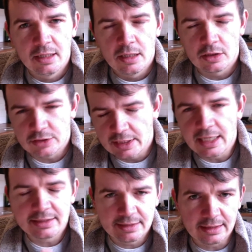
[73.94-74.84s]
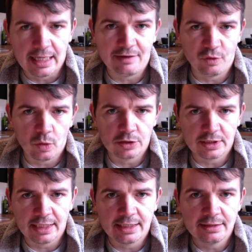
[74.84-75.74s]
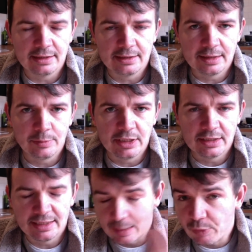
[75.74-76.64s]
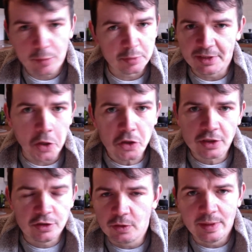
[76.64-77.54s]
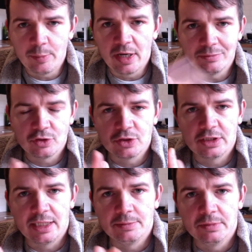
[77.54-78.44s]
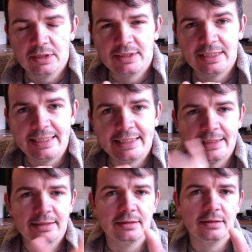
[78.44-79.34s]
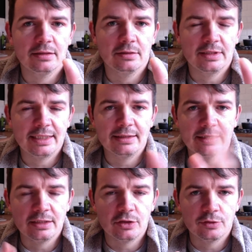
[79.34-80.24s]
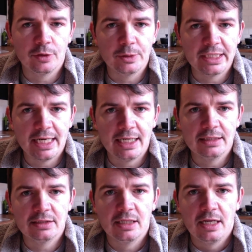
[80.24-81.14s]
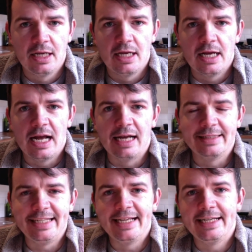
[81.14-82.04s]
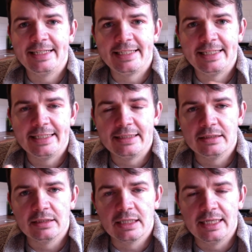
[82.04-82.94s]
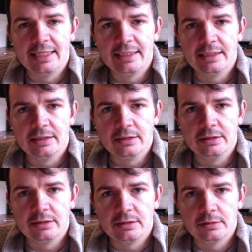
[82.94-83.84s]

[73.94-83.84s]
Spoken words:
because I still have a watch that I consider similar to this. I'm probably not going to do it, but I'm just thinking things through, I guess. And the Airking is